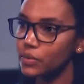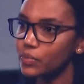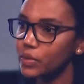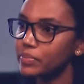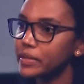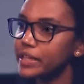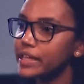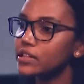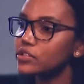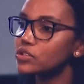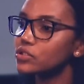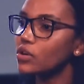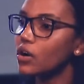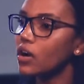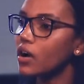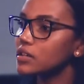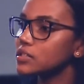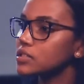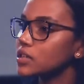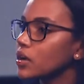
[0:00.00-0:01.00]
We begin to
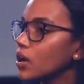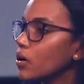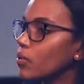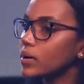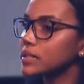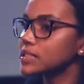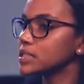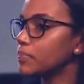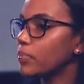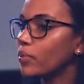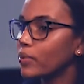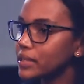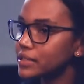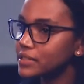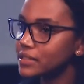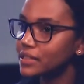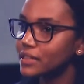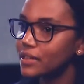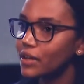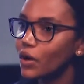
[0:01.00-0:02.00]
ask, what's the point?